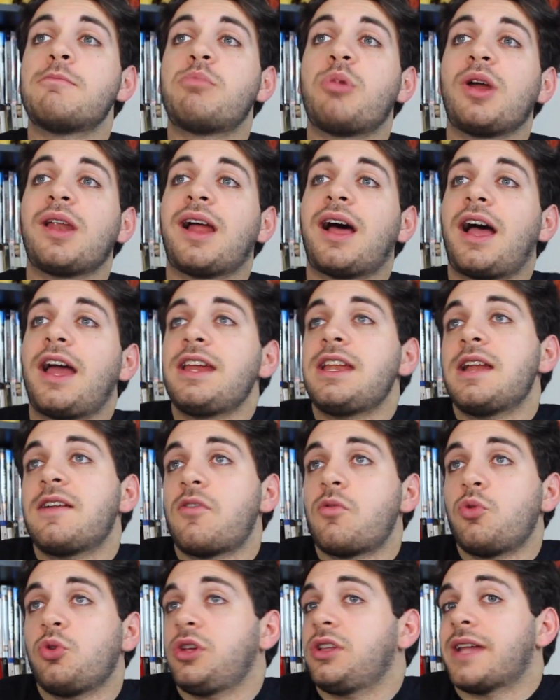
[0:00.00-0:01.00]
But I
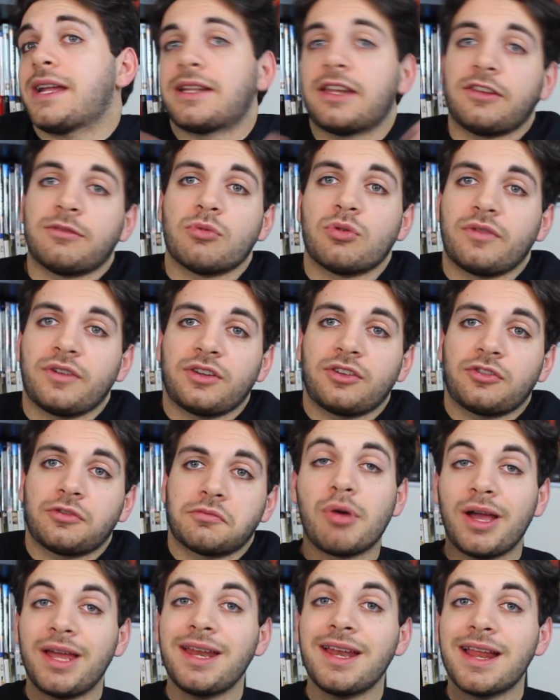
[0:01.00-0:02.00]
never really liked these movies.
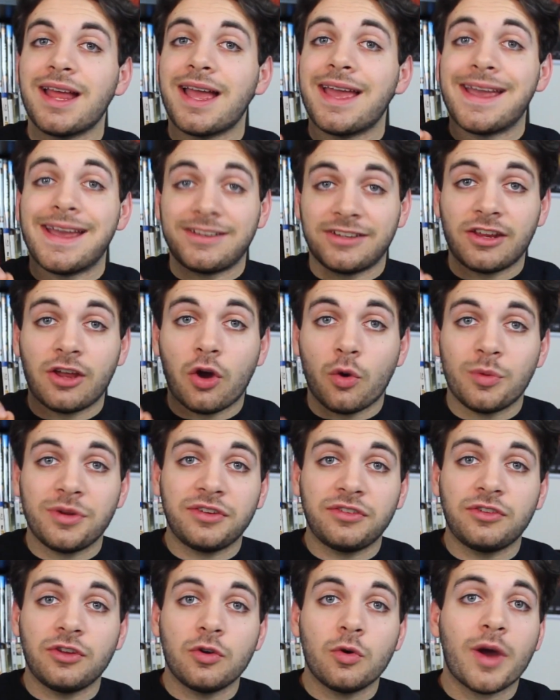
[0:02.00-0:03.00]
But as I
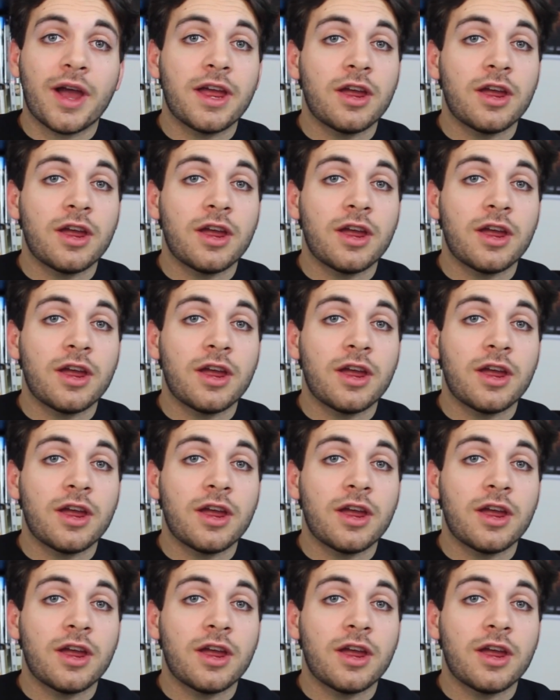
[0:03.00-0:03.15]
always do,